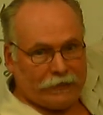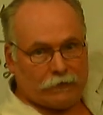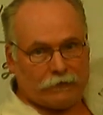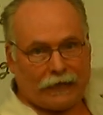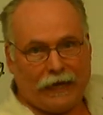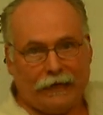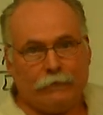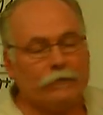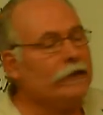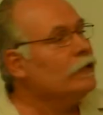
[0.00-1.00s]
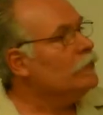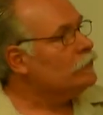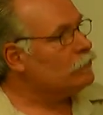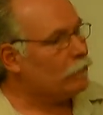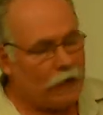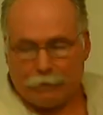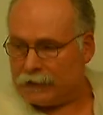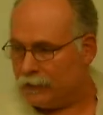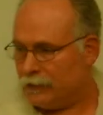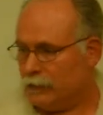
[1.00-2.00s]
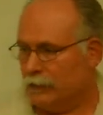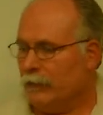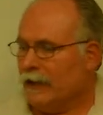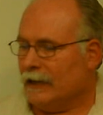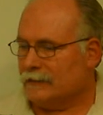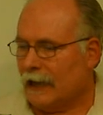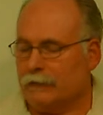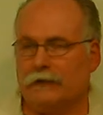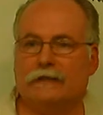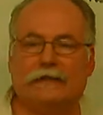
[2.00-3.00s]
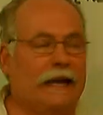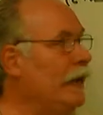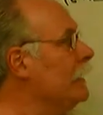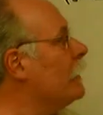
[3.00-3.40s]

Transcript: okay? So what I'm going to do is I'm going to take